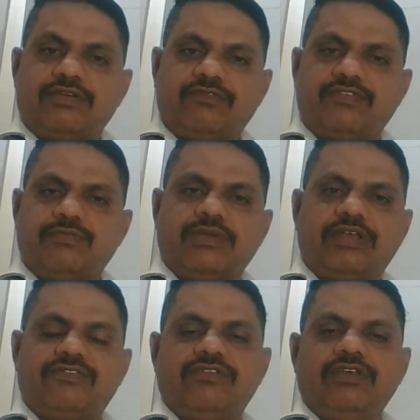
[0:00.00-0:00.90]
of the
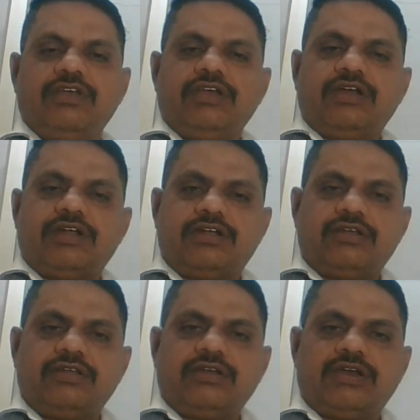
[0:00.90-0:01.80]
maths,
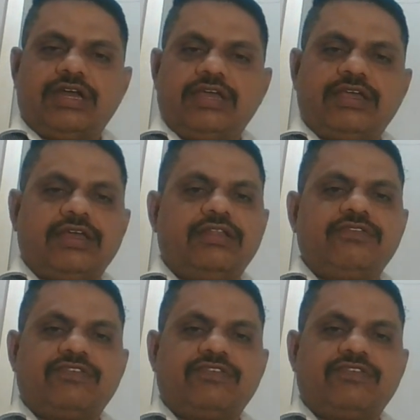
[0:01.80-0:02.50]
and I can